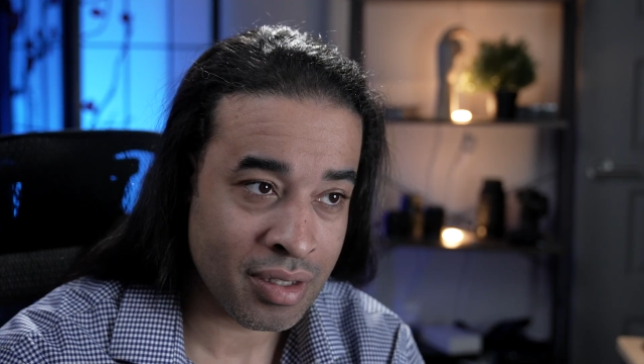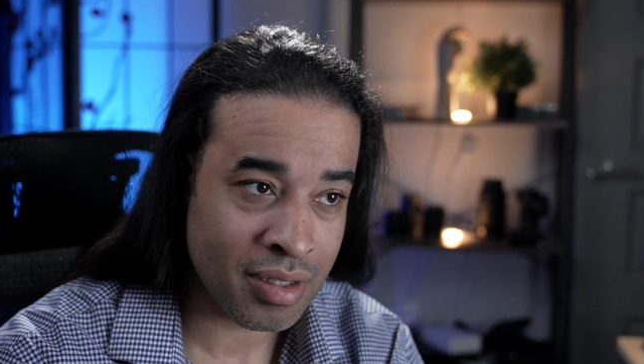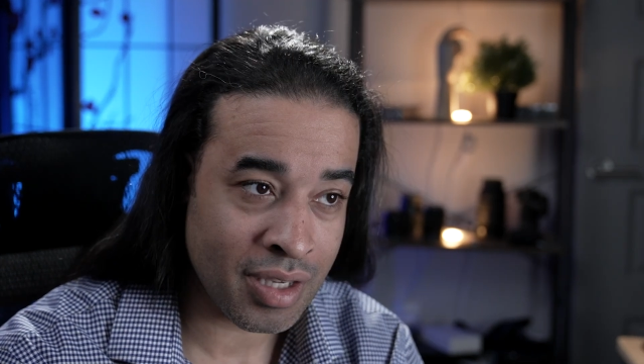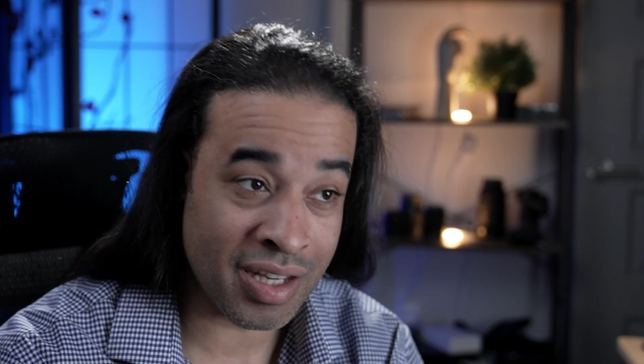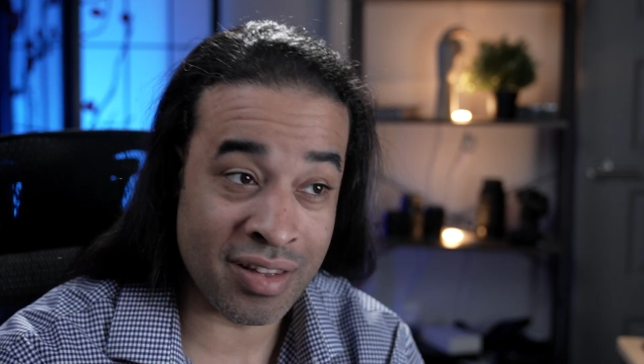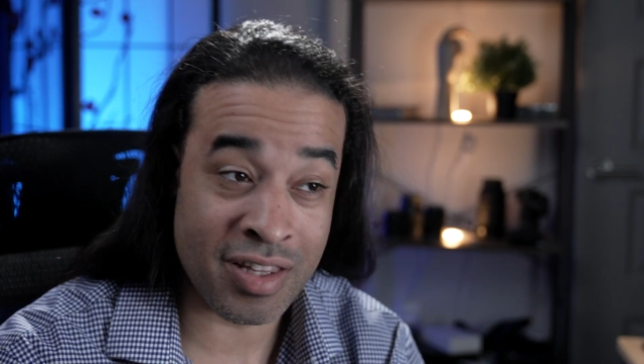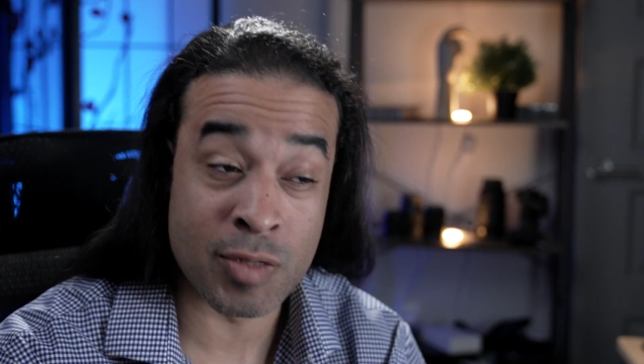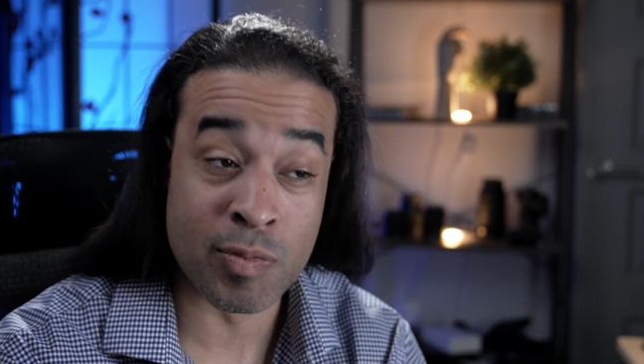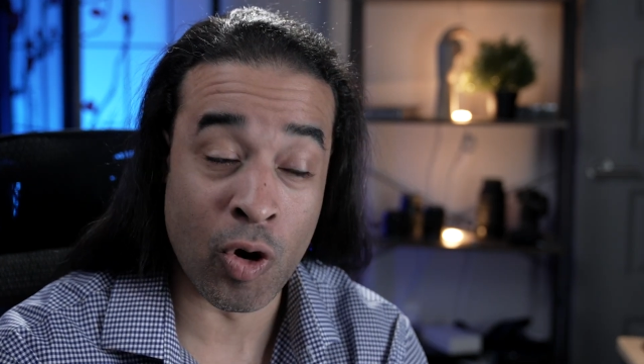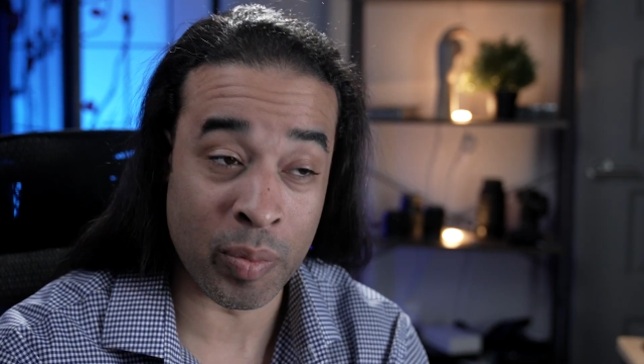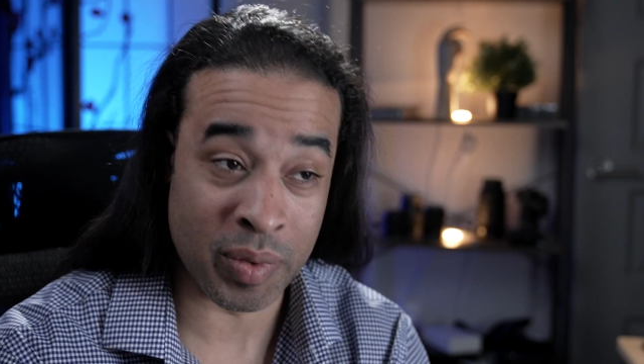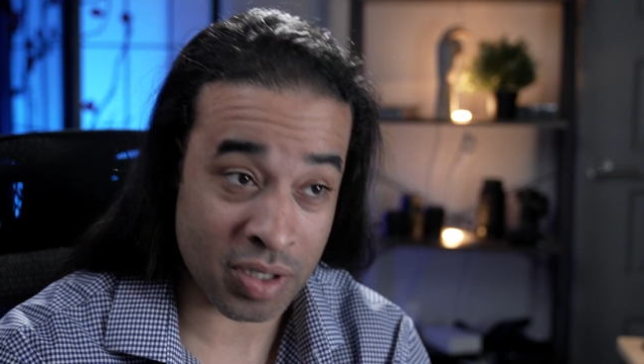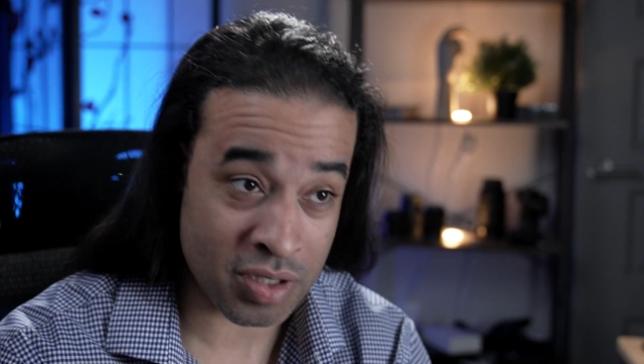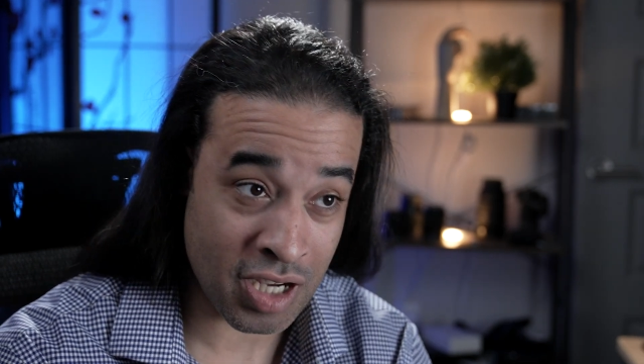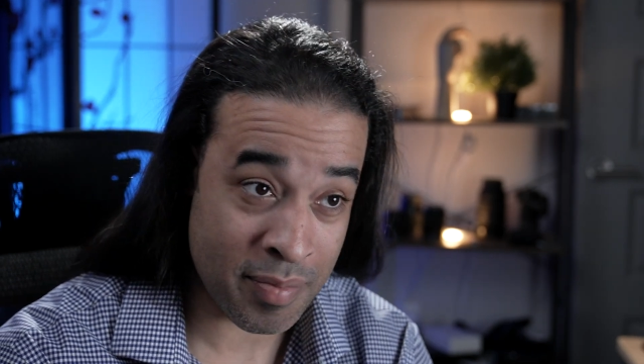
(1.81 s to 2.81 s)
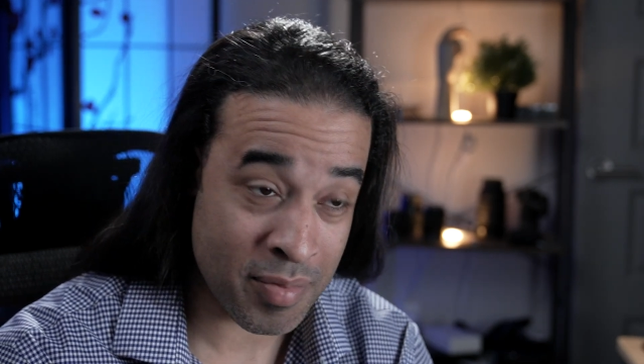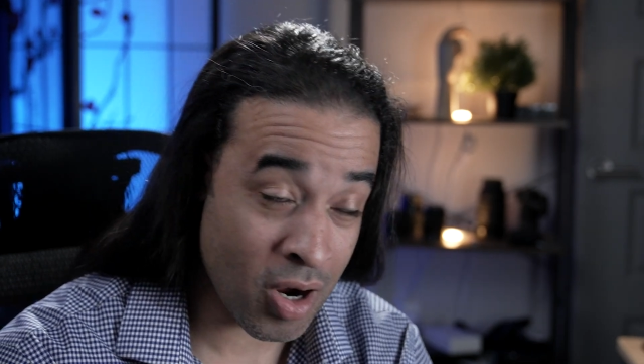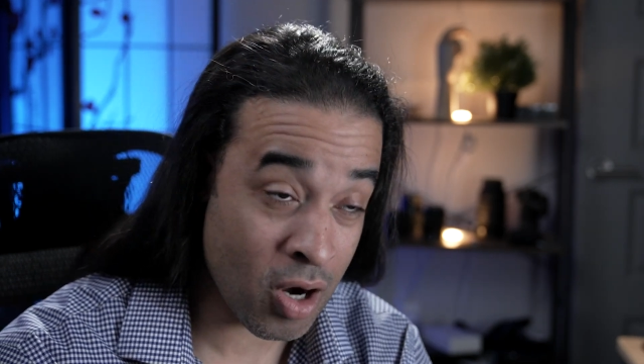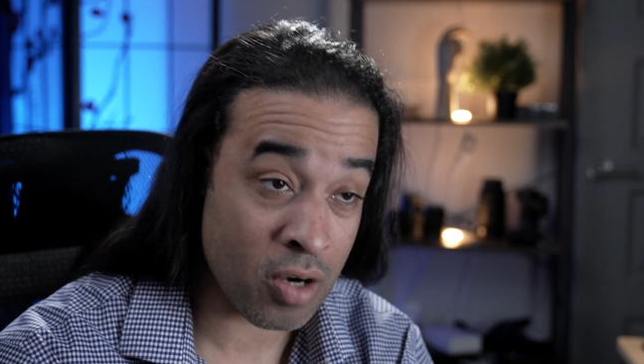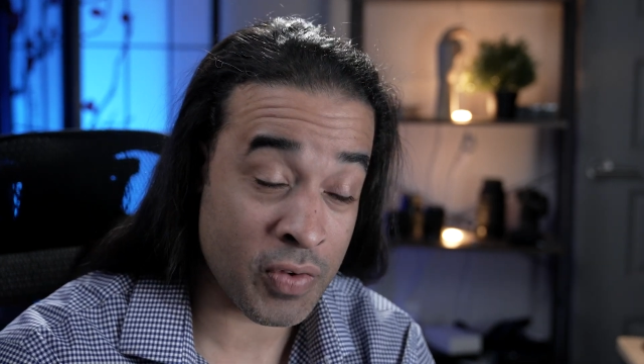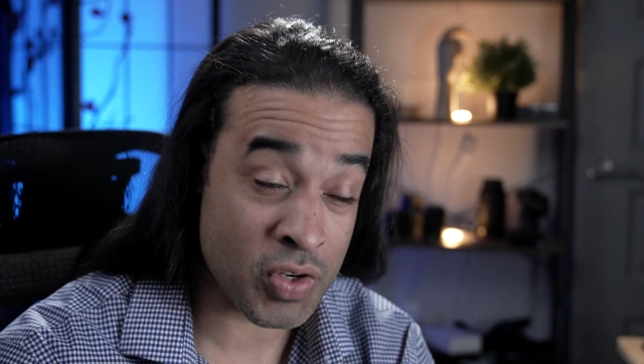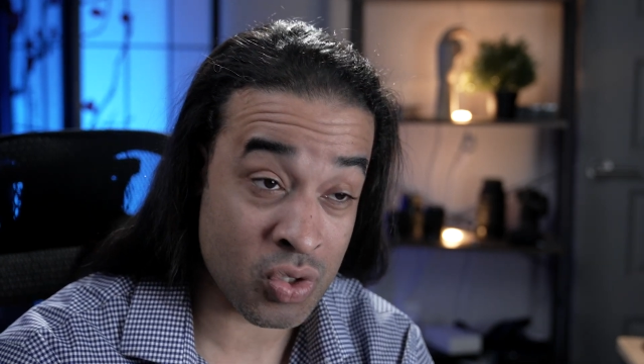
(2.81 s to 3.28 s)
And in this moment in time,
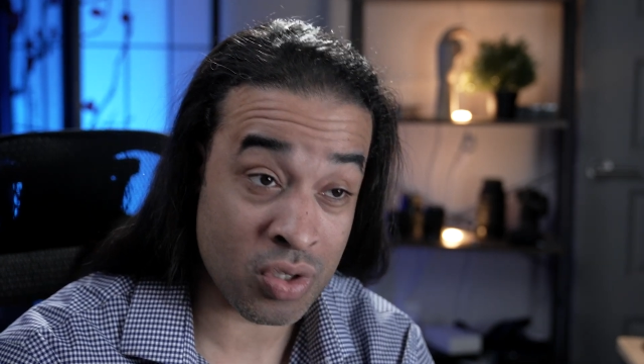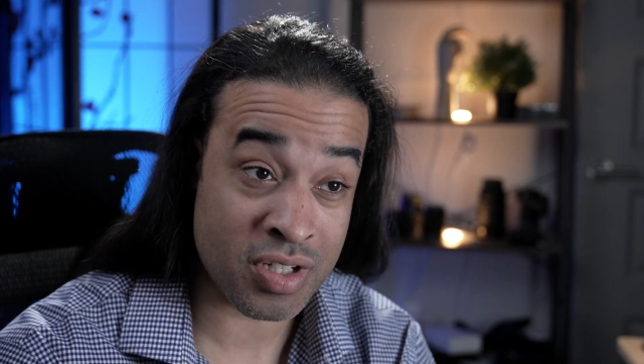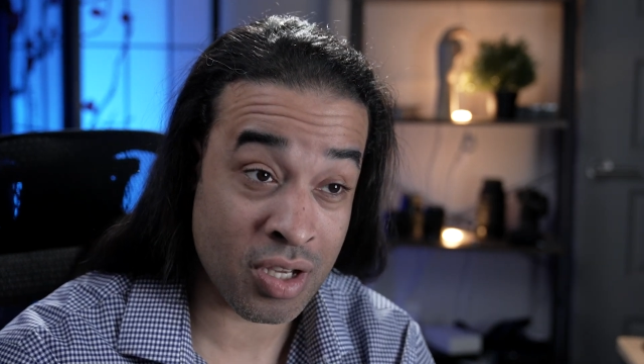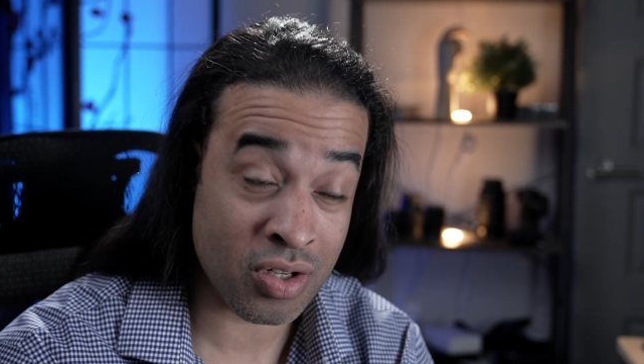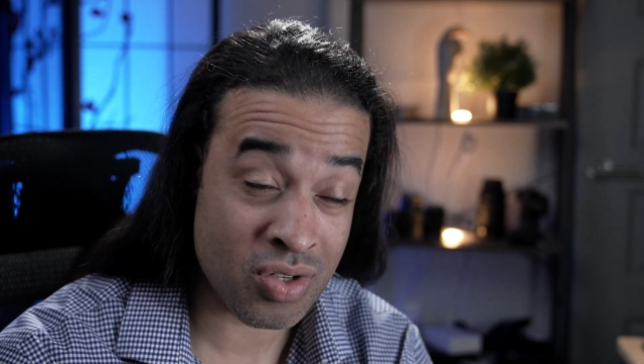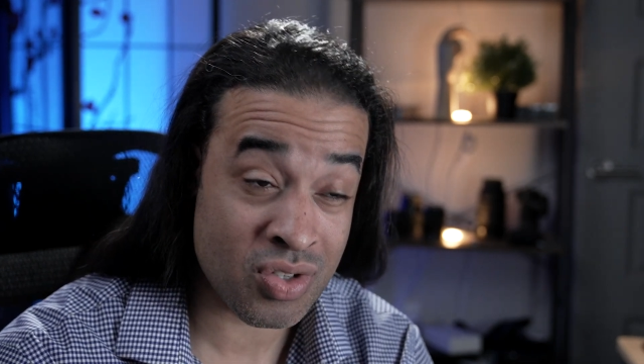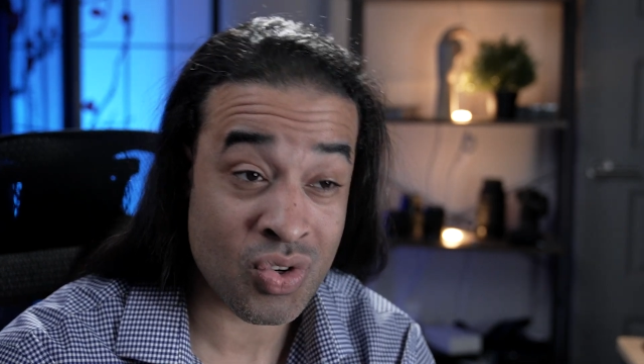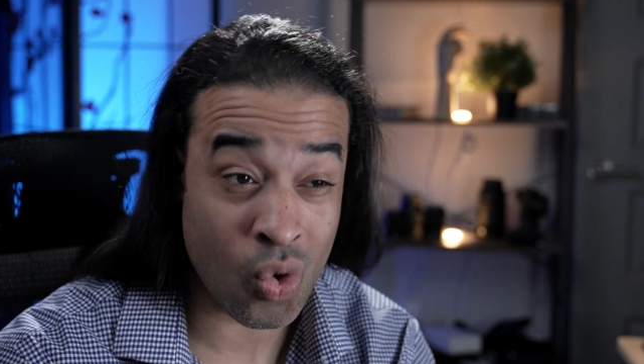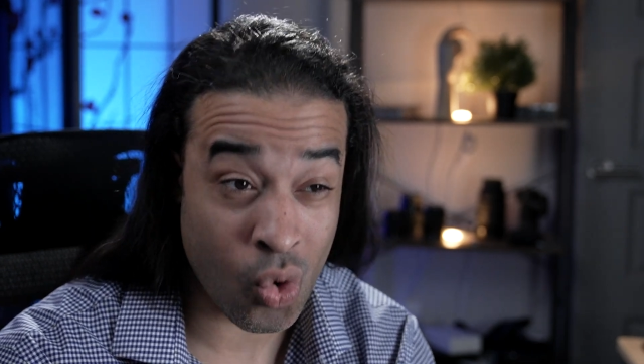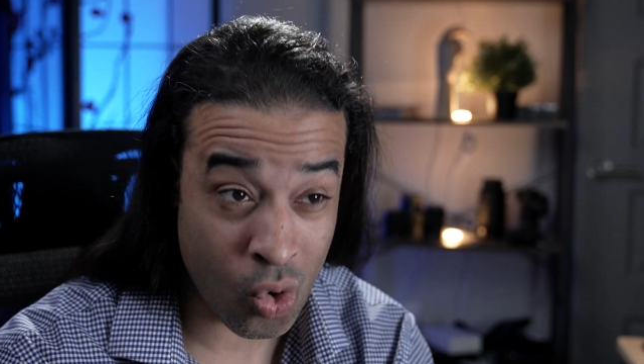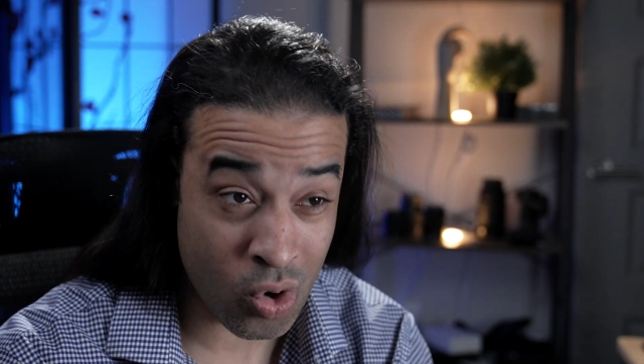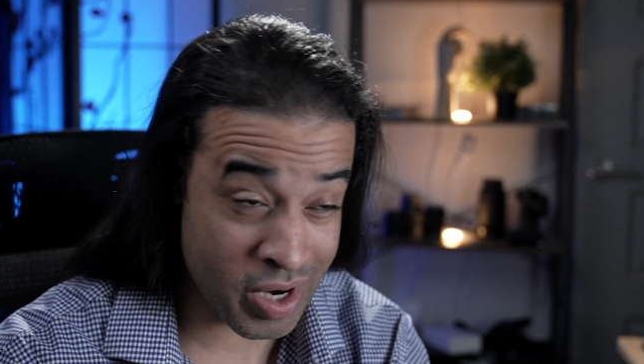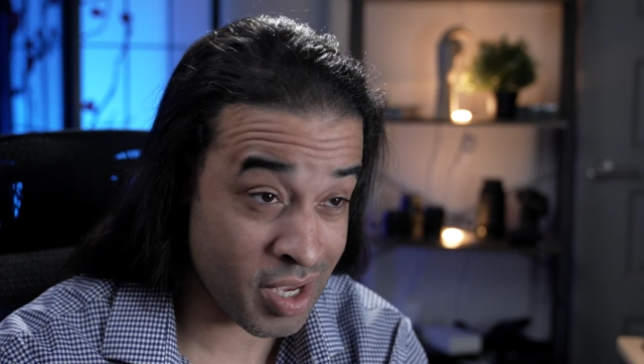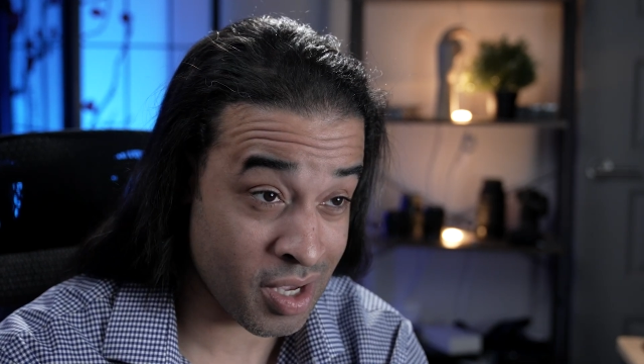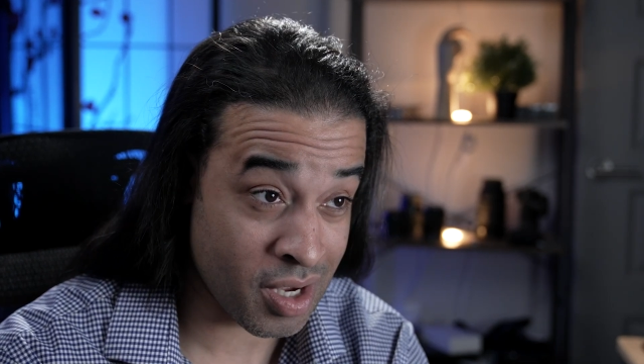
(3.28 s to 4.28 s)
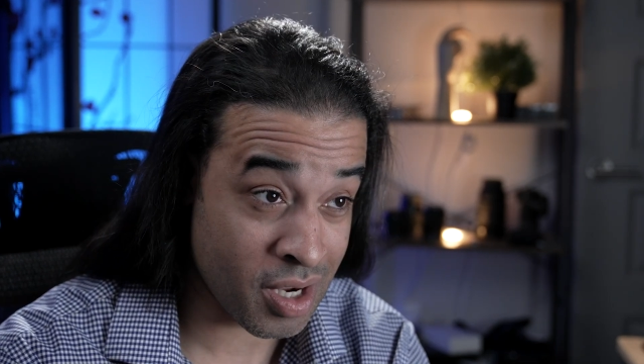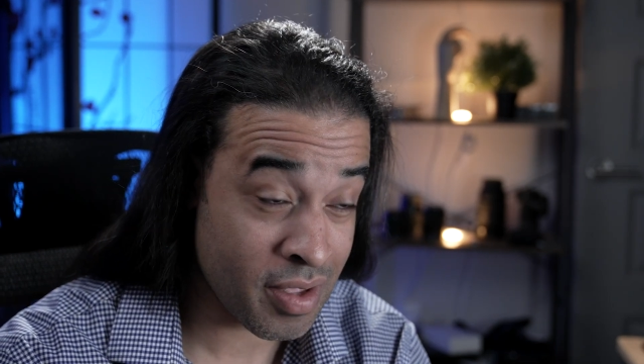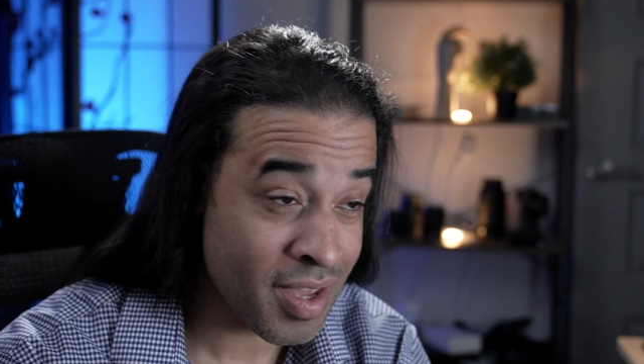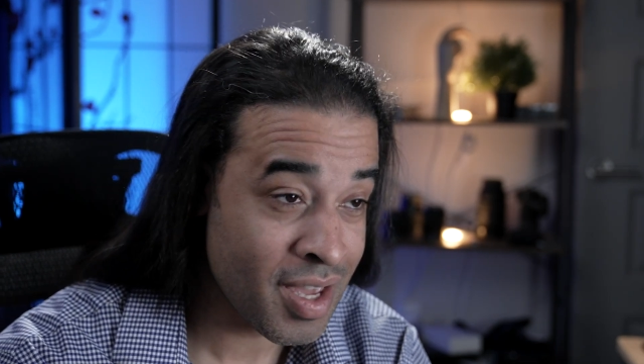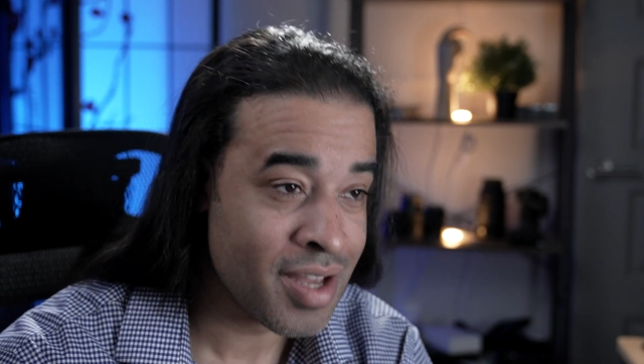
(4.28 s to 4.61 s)
artificial intelligence, or AI,